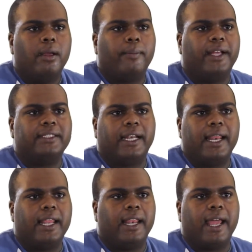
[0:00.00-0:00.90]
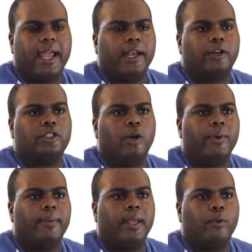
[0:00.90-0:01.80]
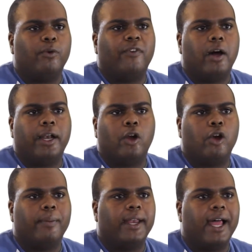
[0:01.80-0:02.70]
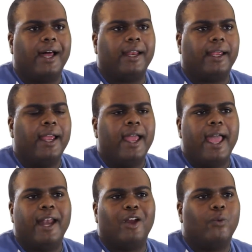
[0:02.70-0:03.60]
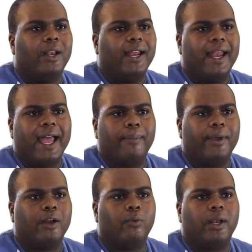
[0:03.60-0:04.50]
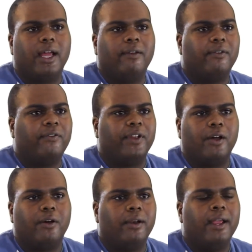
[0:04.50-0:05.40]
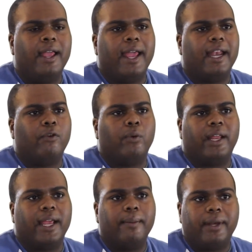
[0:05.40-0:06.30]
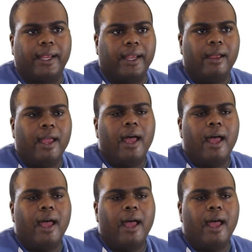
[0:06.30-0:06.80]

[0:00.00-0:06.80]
Because at the end of the day, there's so many people who follow that herd mentality and they're really unhappy, they're really unfulfilled, and they feel really empty.